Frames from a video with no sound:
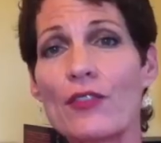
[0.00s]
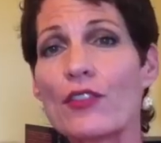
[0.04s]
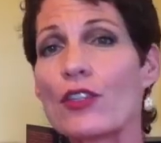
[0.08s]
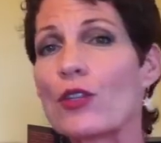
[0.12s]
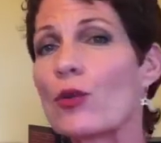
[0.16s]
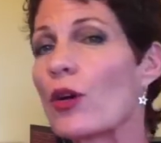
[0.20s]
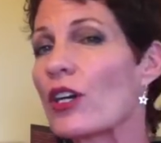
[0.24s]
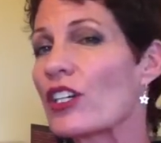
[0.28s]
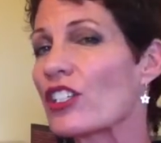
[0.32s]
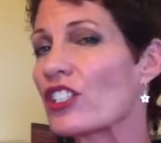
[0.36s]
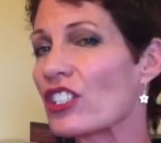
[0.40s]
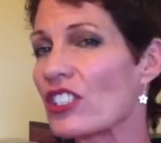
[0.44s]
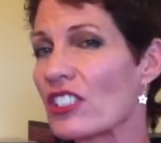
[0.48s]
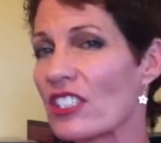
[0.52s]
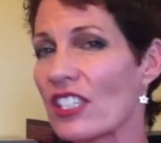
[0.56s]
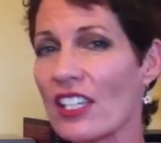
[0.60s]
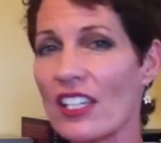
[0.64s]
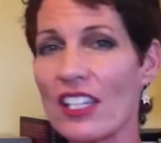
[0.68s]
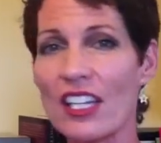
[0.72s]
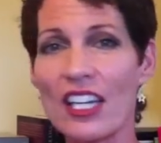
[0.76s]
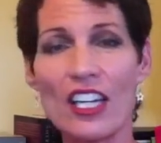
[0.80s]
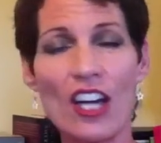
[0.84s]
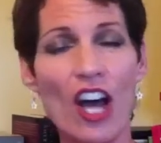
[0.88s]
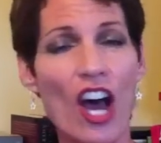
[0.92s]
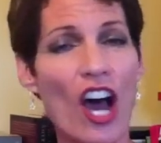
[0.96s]
if you are
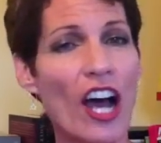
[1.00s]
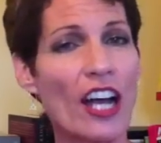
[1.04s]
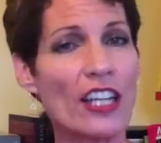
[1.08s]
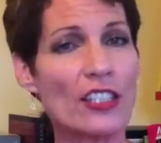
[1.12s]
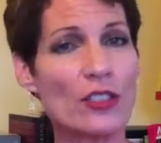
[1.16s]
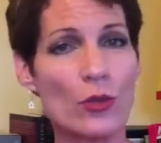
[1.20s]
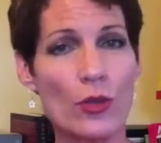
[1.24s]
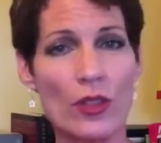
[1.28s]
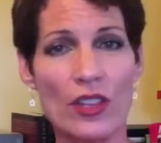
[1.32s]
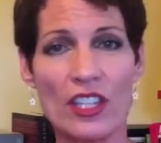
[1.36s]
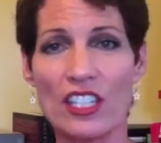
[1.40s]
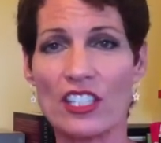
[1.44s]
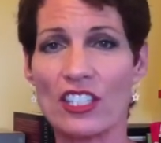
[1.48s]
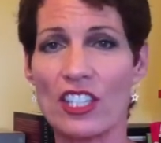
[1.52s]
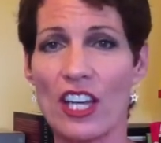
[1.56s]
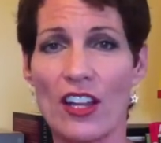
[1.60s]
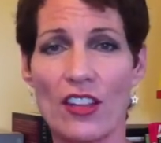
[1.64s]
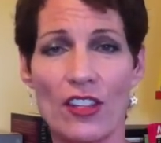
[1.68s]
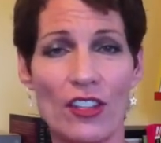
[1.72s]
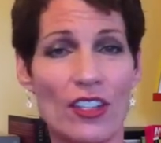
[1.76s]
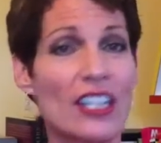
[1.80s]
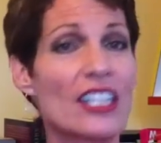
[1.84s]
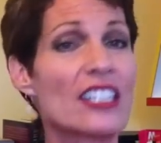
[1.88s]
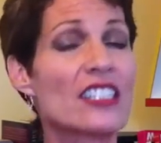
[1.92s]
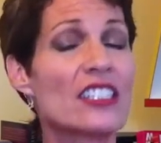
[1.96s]
still at odds with each
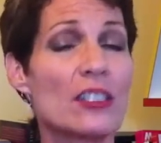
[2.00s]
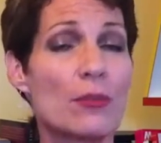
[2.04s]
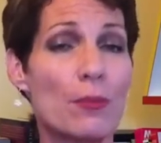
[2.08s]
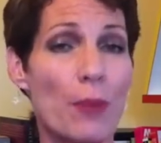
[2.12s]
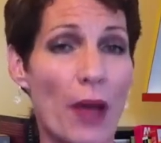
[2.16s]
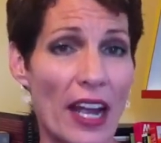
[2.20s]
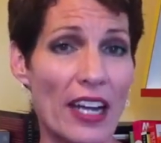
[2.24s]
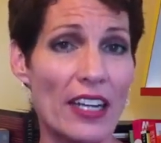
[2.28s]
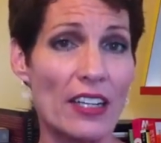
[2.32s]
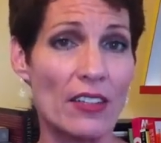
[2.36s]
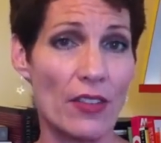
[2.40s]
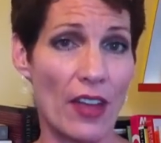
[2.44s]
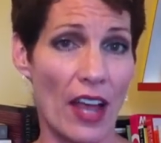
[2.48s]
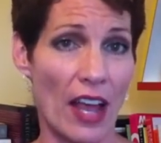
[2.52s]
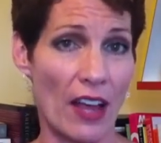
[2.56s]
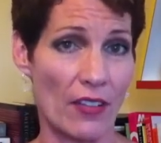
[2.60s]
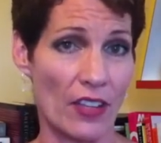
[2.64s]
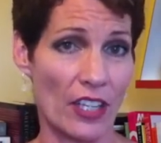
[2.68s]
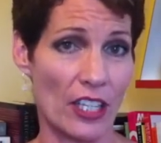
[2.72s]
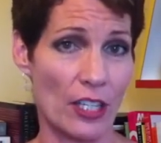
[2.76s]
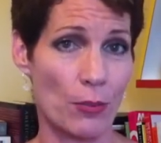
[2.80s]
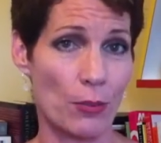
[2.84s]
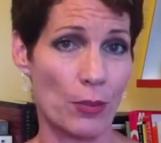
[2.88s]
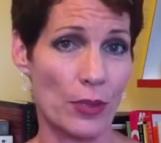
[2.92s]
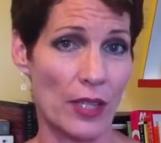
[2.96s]
other in spite of
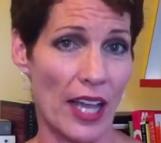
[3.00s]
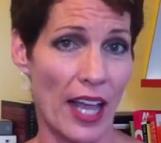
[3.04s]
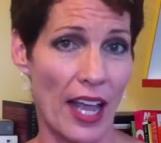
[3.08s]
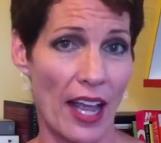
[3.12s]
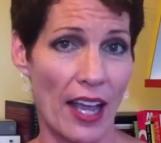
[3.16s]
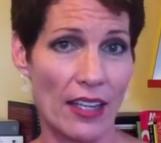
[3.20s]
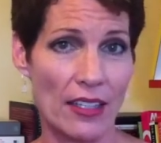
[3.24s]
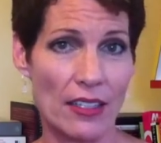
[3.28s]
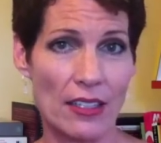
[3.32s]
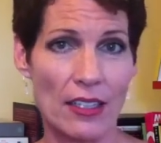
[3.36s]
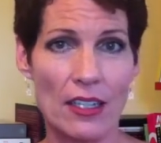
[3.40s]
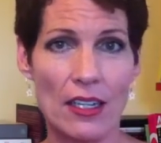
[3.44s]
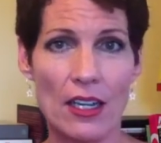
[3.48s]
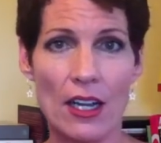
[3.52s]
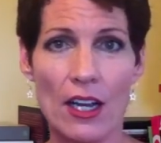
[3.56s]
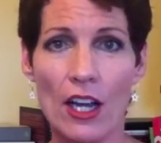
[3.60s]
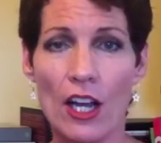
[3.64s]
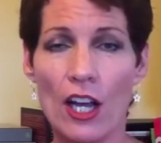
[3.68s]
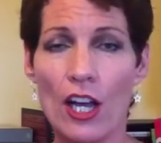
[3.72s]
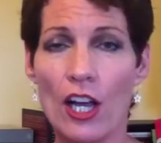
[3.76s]
having a plan,